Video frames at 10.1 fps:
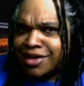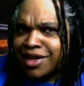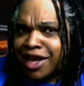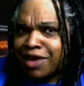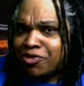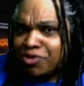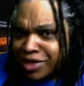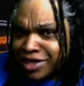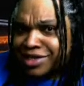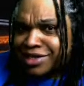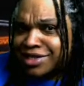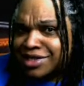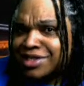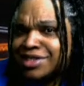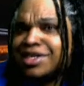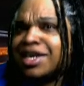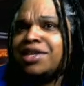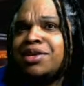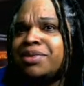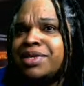It was
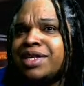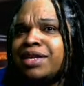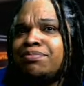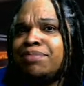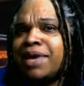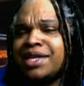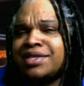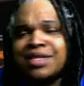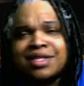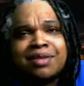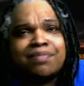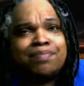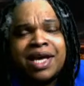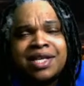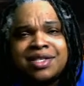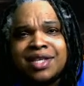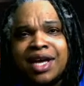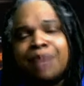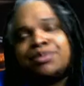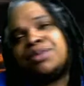tenuous at best. At the best
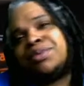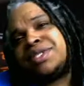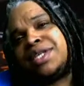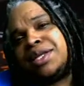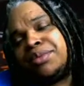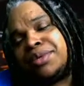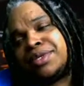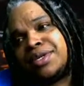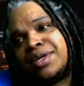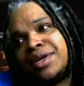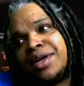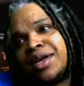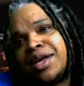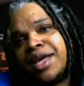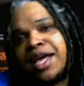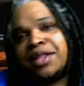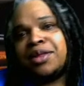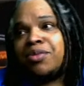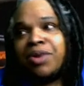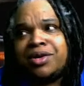times, it was tenuous. At the
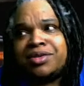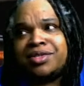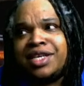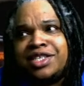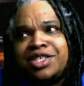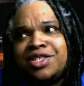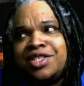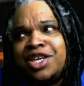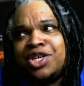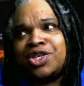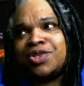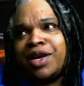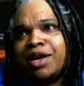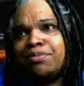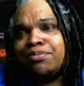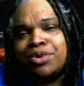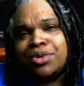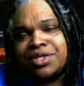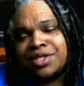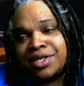worst, they just did straight up
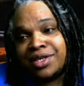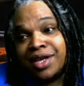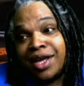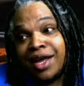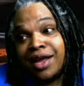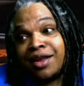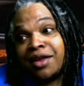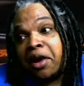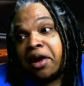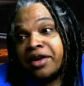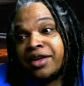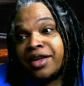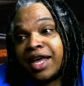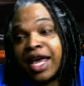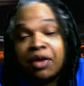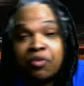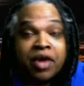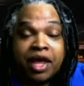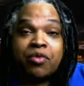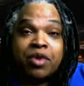bullshit.
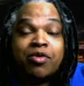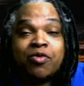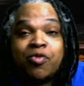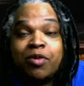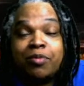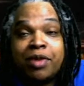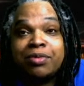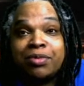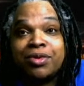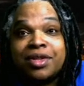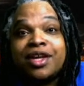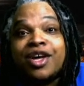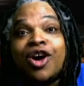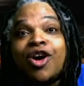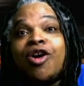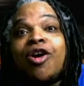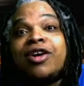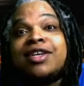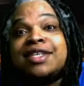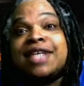Can we remember the
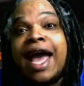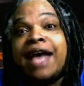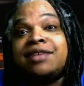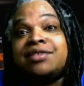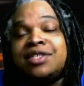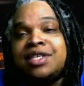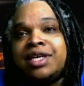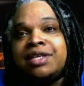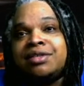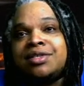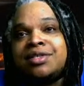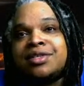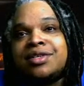Kardashians?